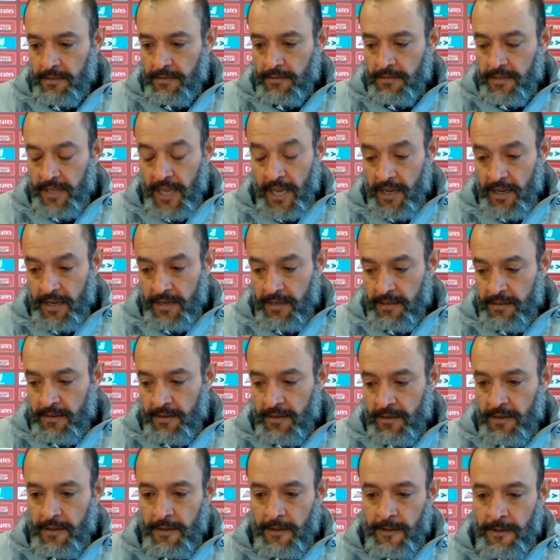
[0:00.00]
taken.
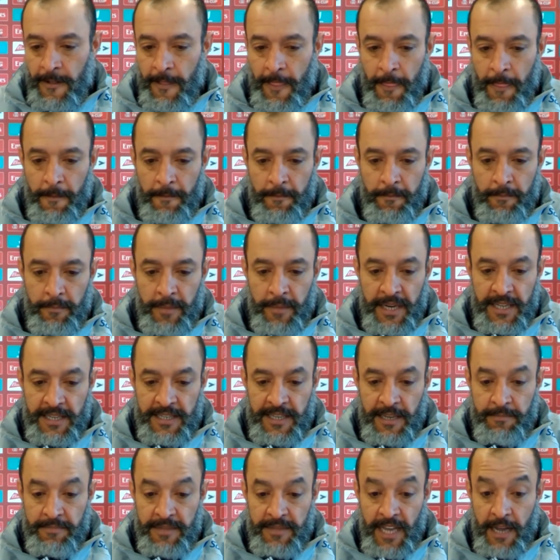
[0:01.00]
But at the
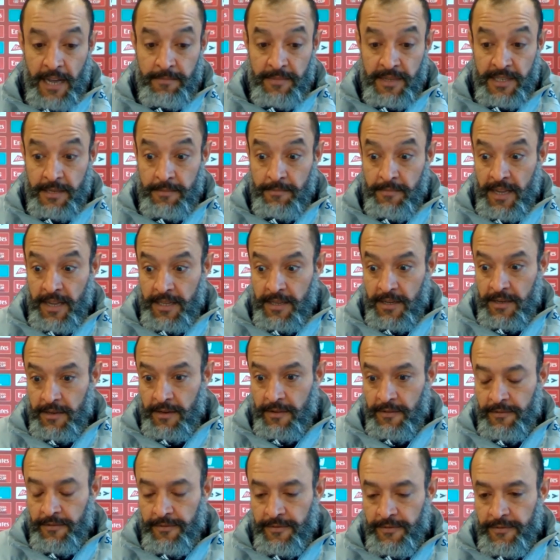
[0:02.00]
same time, it's a matter
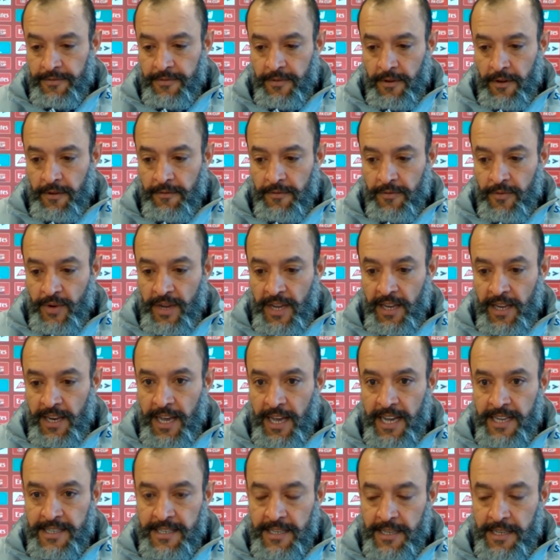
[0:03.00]
of
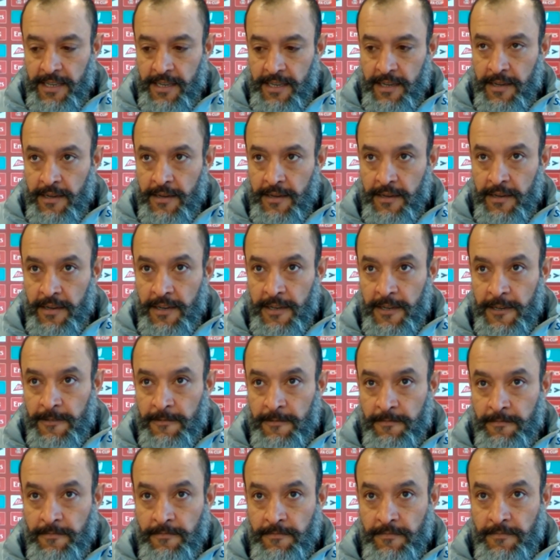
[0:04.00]
realizing
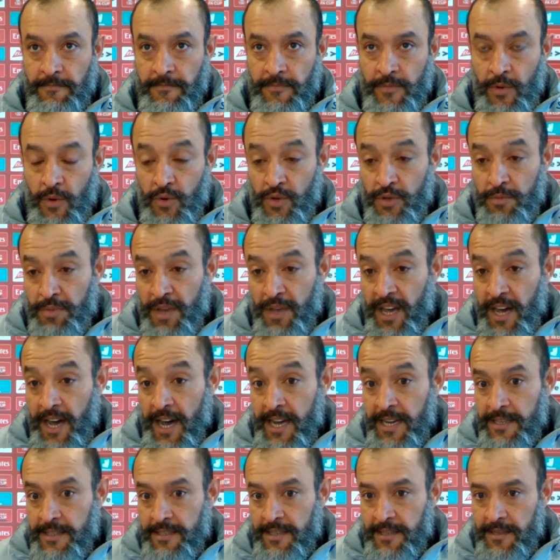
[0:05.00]
who's
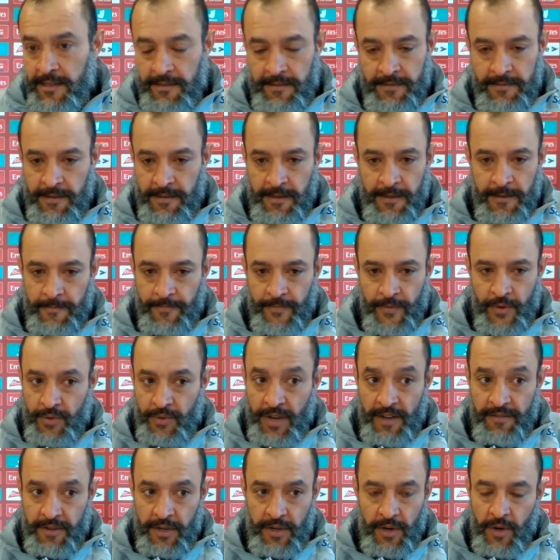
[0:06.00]
behind you
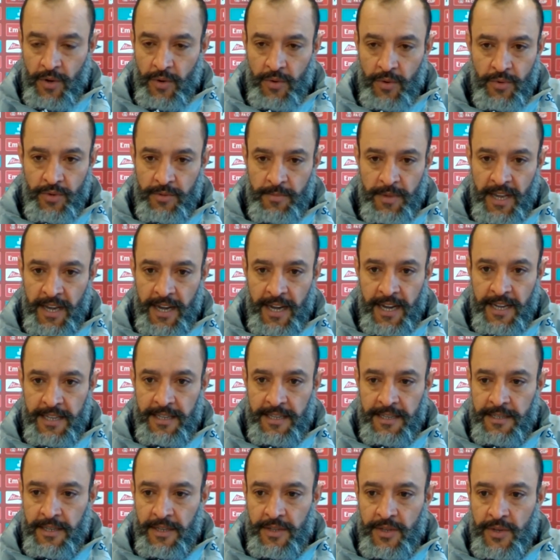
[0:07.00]
never know who's behind
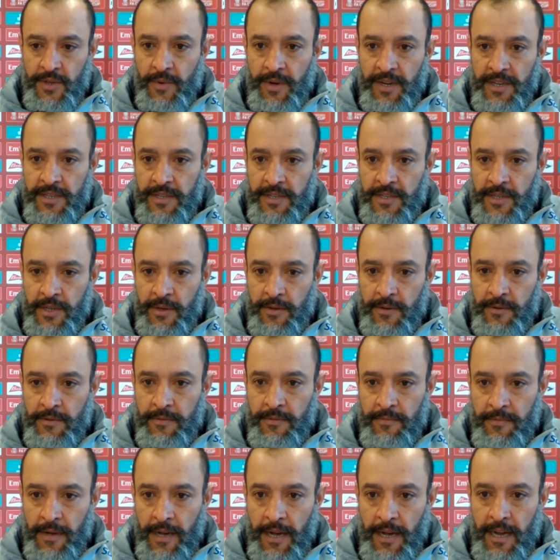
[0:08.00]
this situation. So
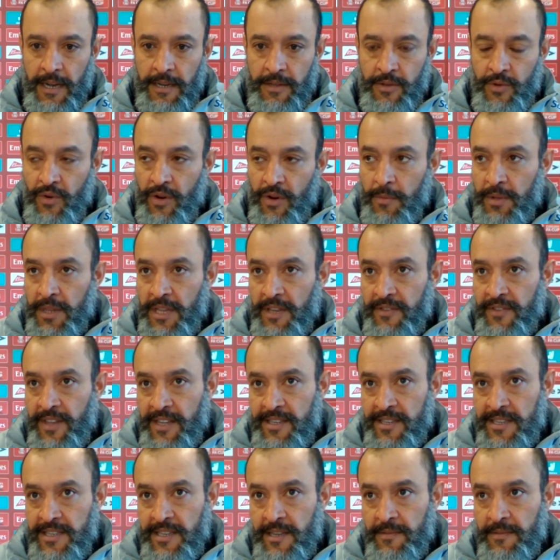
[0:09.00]
I truly believe that's a